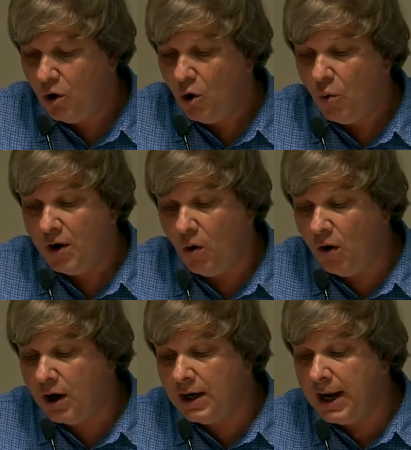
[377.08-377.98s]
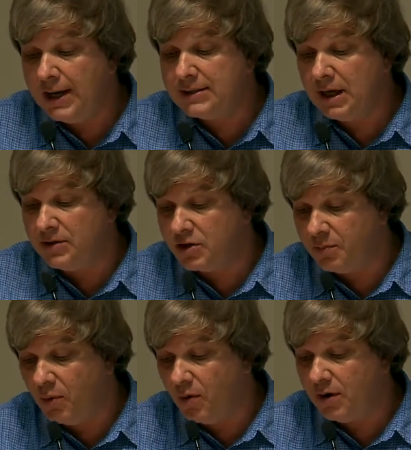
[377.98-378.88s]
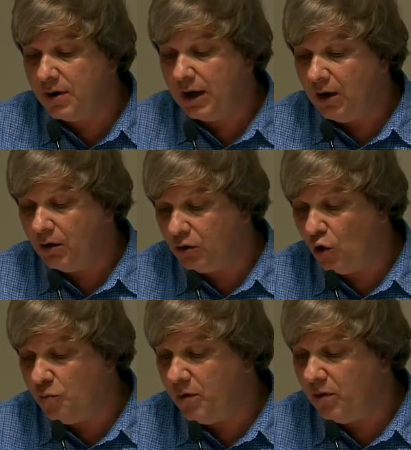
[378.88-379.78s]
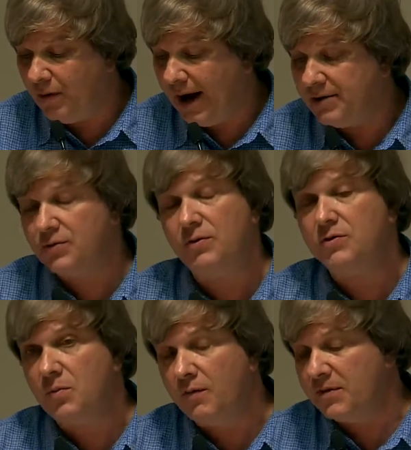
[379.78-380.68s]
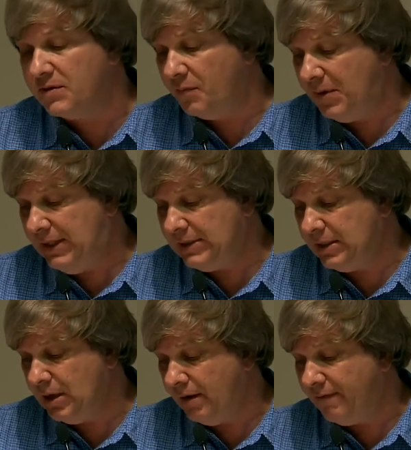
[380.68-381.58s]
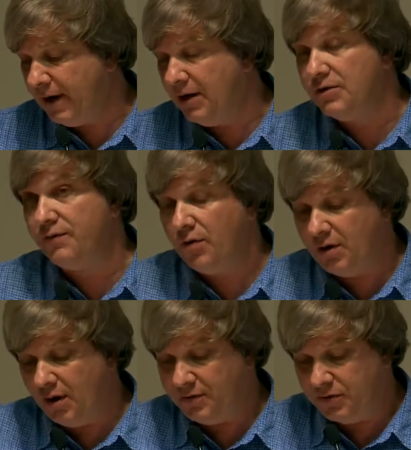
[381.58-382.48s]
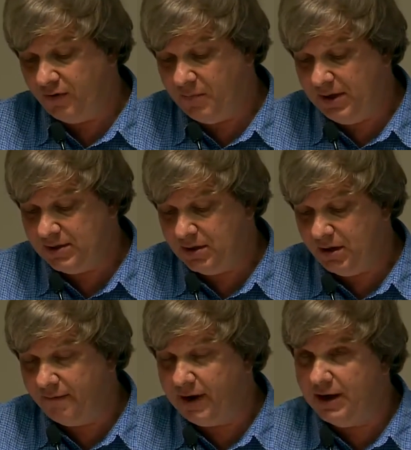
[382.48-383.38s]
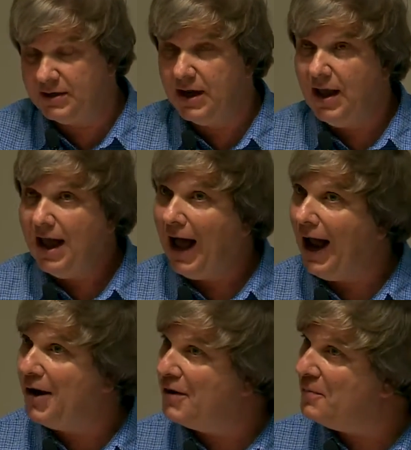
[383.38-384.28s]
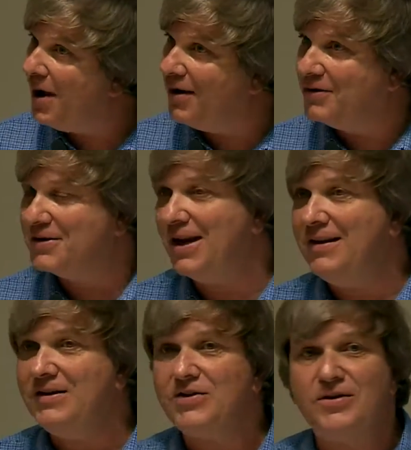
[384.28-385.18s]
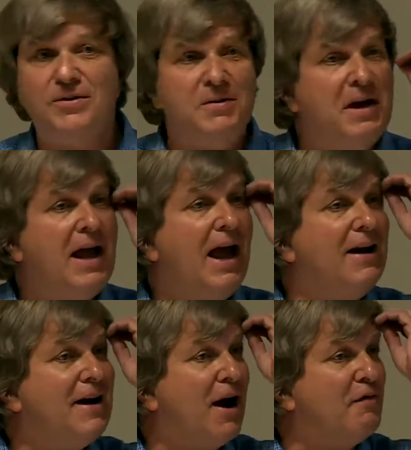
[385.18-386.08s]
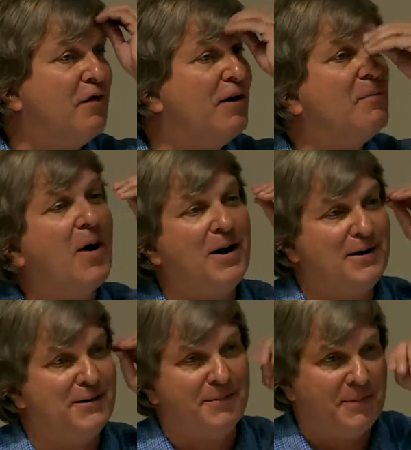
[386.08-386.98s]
we organize and support global grassroots movements of peace and nonviolence for a culture of peace and nonviolence. I heard Michael say this too, and our friend Martin.